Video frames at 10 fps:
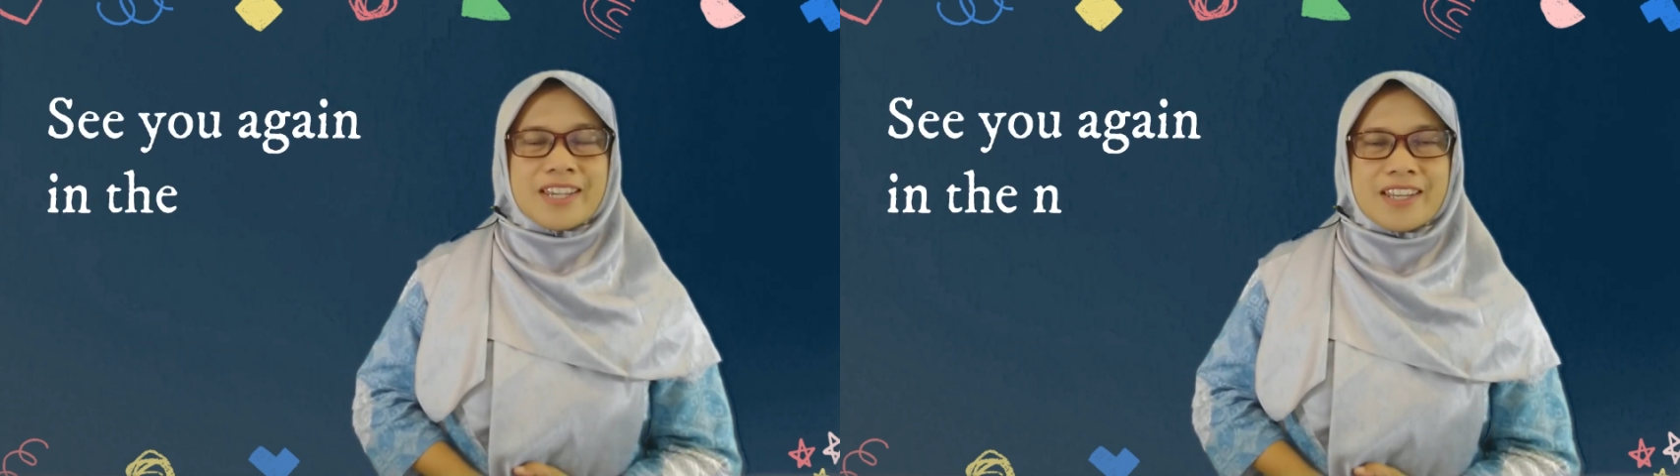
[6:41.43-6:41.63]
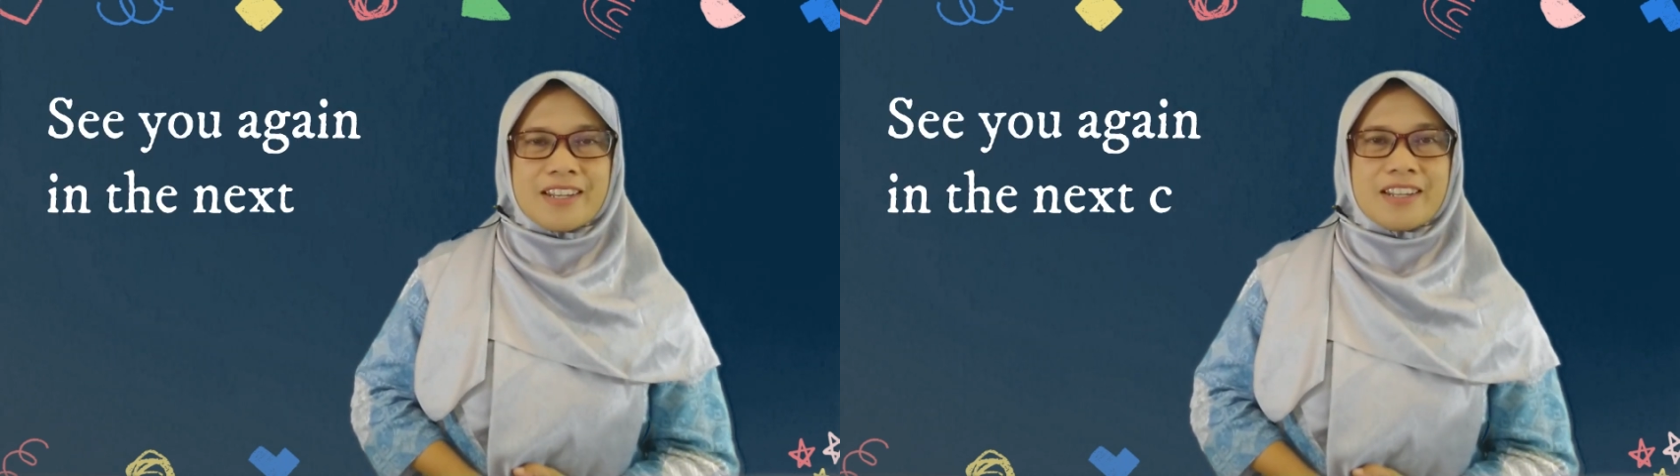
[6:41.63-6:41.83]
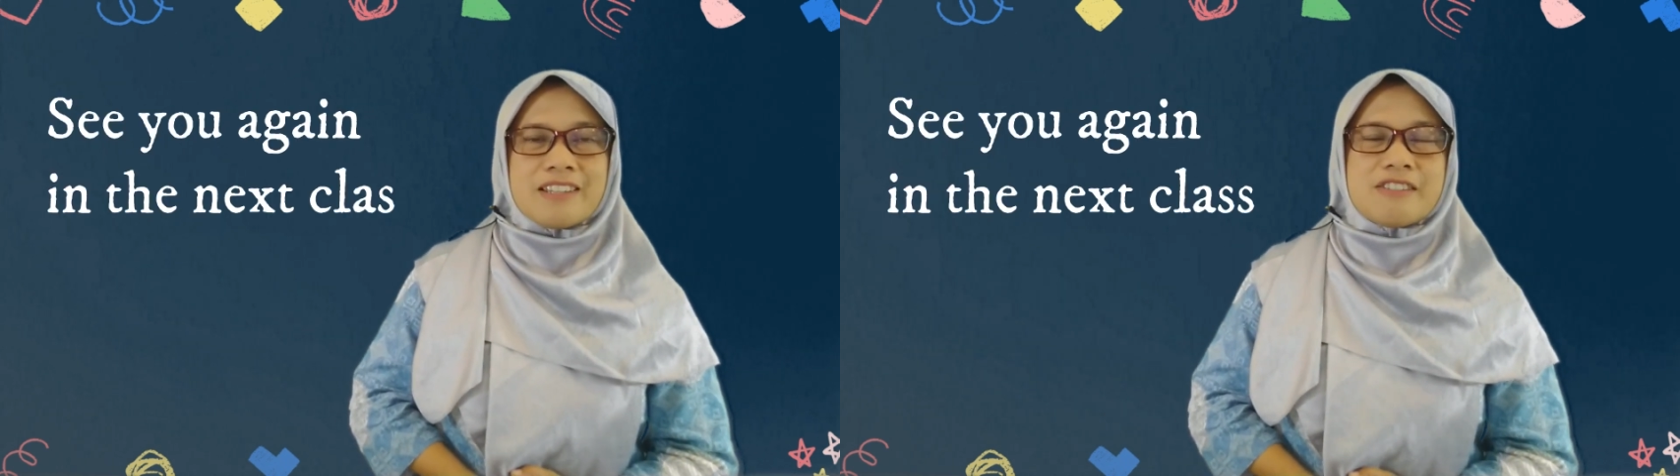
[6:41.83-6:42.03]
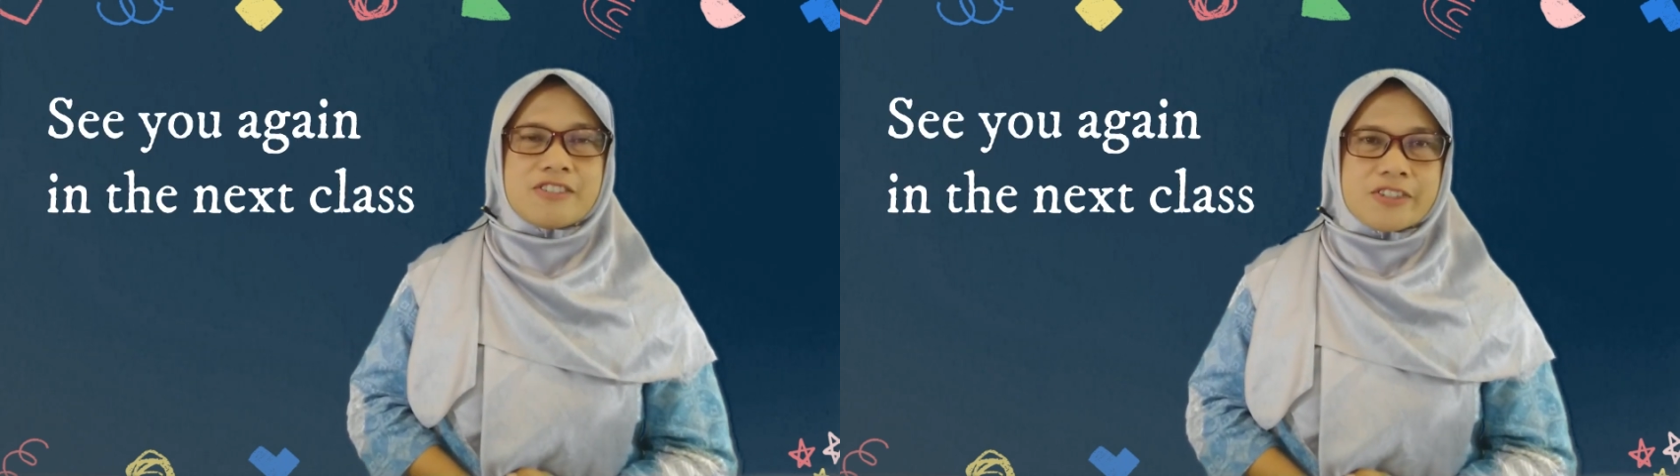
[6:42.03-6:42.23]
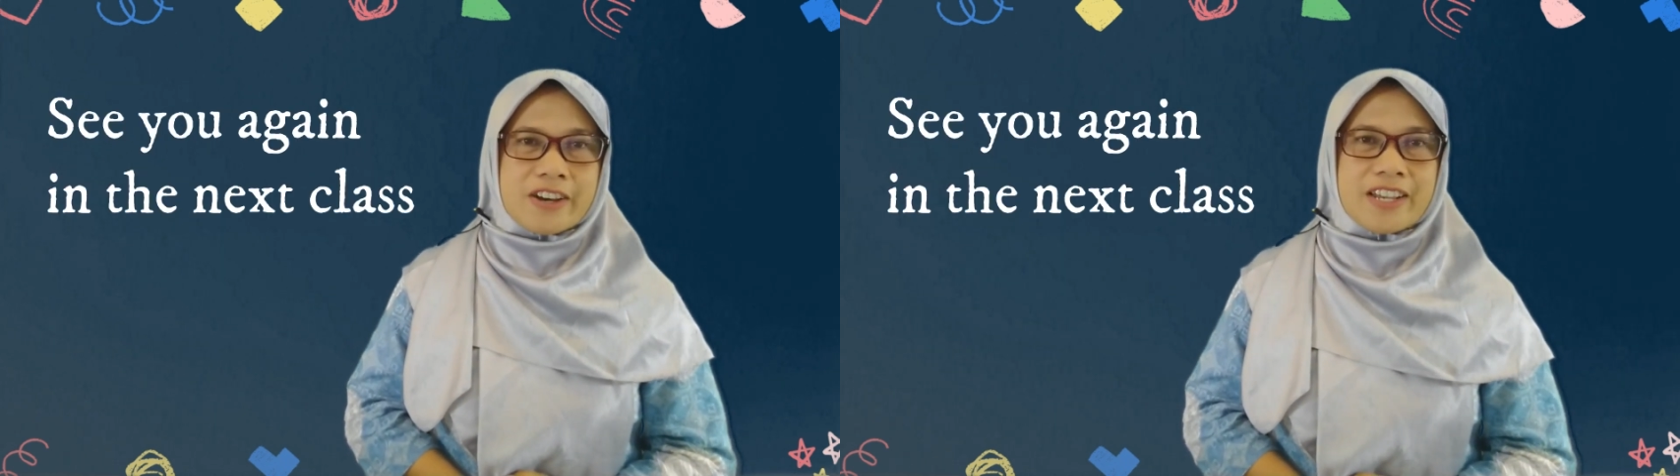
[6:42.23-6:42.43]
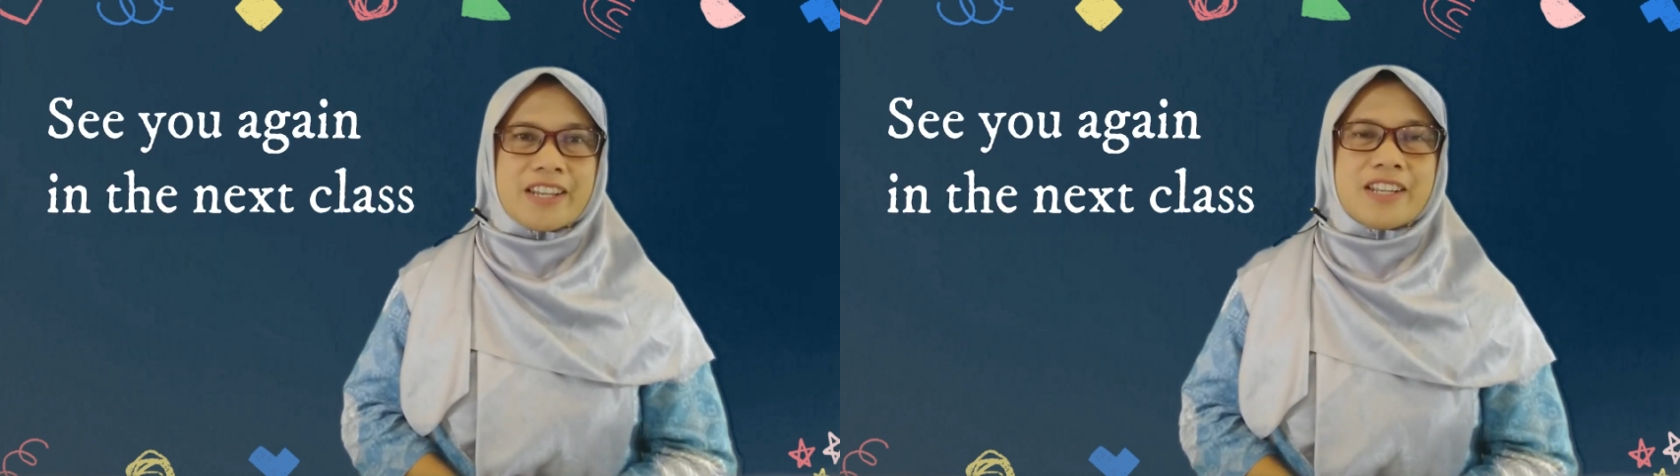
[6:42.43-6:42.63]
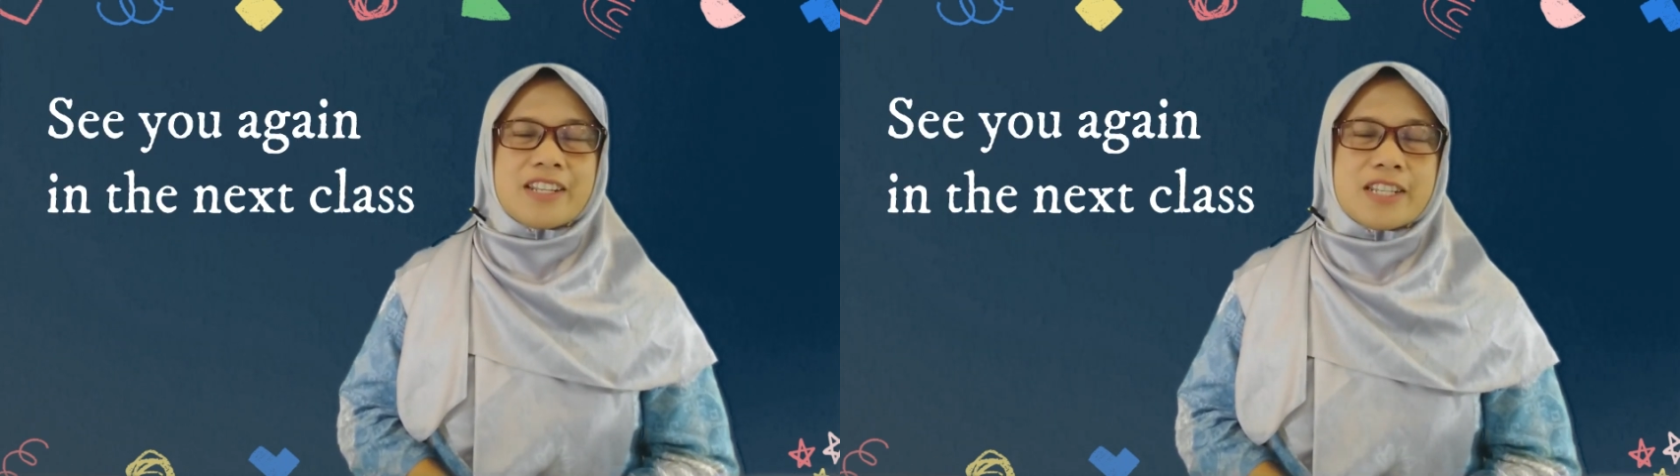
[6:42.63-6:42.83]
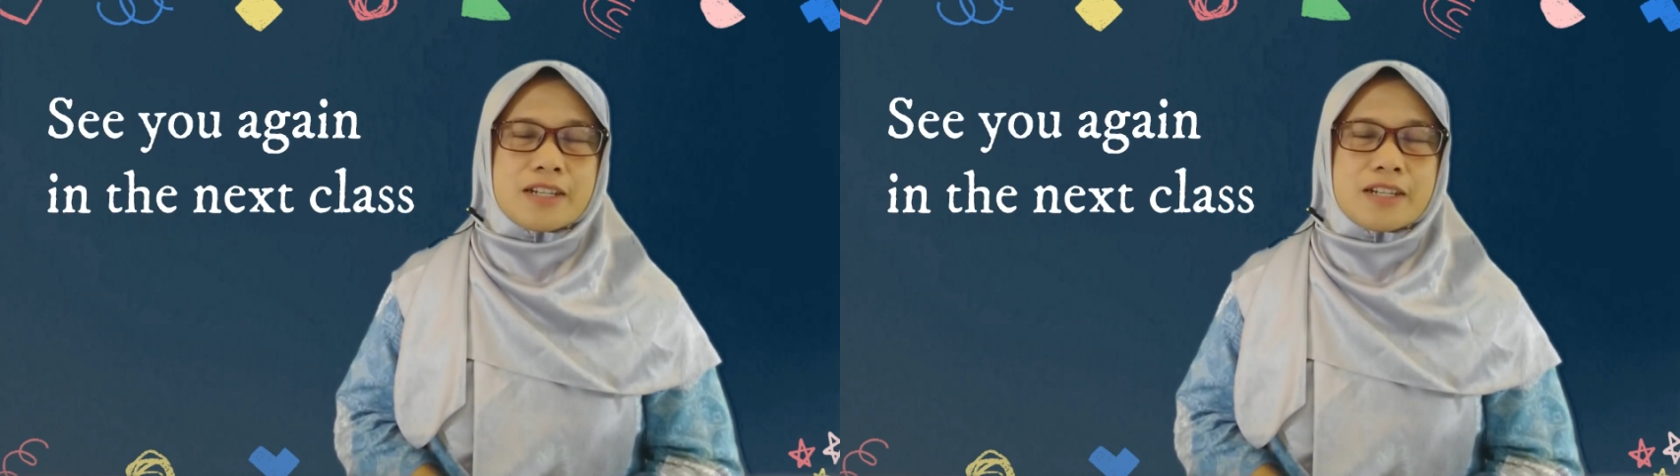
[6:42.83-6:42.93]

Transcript: can enjoy